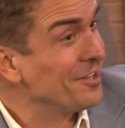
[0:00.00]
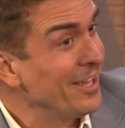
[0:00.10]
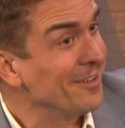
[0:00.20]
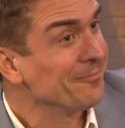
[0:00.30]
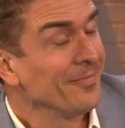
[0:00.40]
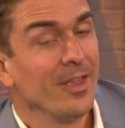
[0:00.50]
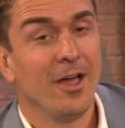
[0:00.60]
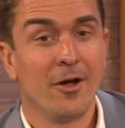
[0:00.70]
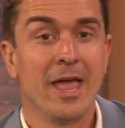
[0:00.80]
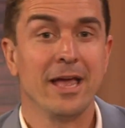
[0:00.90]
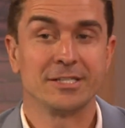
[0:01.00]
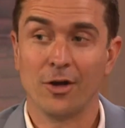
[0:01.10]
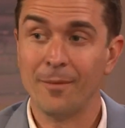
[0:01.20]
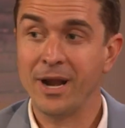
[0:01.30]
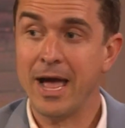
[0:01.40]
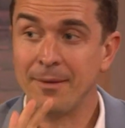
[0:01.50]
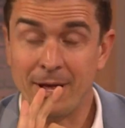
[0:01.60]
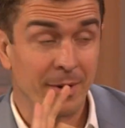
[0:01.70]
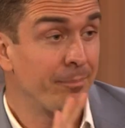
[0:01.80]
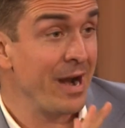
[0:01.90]
Yes, yes, yes, yes. okay, yes. so I'm gonna I'm,
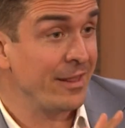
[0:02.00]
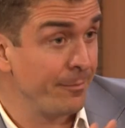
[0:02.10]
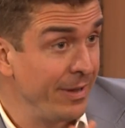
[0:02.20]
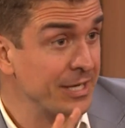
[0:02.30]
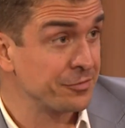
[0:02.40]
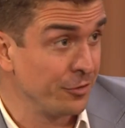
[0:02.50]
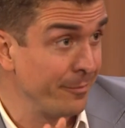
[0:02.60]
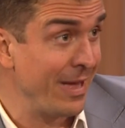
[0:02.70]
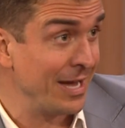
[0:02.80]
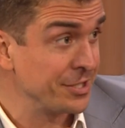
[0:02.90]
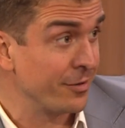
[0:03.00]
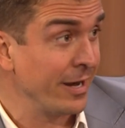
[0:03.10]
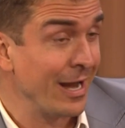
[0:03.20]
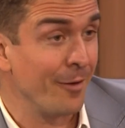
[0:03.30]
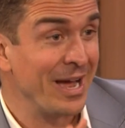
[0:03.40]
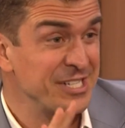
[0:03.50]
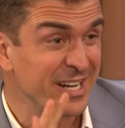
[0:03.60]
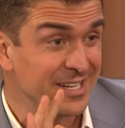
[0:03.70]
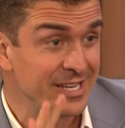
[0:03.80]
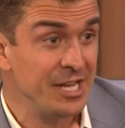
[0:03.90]
I'm, gonna break the biggest rule of magic right now. I'm
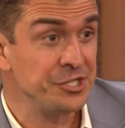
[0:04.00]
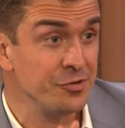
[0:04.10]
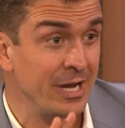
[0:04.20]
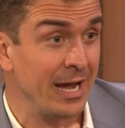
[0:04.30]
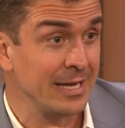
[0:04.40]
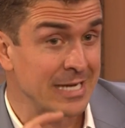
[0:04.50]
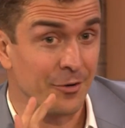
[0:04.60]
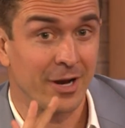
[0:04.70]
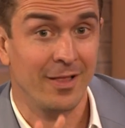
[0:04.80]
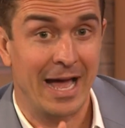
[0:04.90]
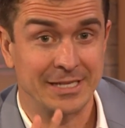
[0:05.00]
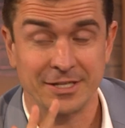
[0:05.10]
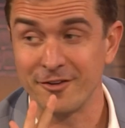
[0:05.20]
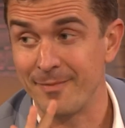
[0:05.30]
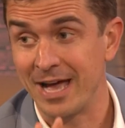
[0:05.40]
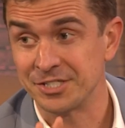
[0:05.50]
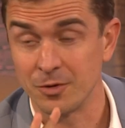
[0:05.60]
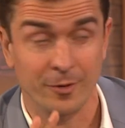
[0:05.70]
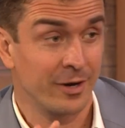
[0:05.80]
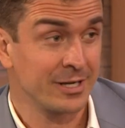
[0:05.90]
actually gonna teach you guys how a classic of
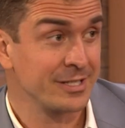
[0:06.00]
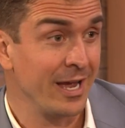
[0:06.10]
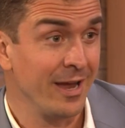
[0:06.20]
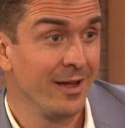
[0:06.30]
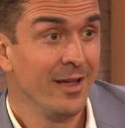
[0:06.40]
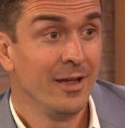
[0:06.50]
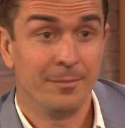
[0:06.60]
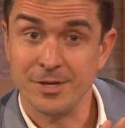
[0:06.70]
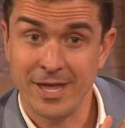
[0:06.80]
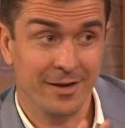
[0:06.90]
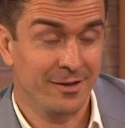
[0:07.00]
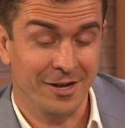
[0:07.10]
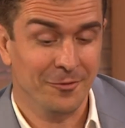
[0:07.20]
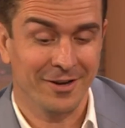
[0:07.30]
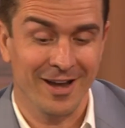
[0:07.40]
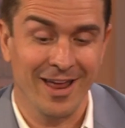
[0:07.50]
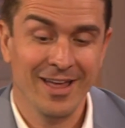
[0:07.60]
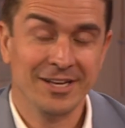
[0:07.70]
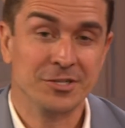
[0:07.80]
magic works, okay? Okay. But you can't tell anyone, okay?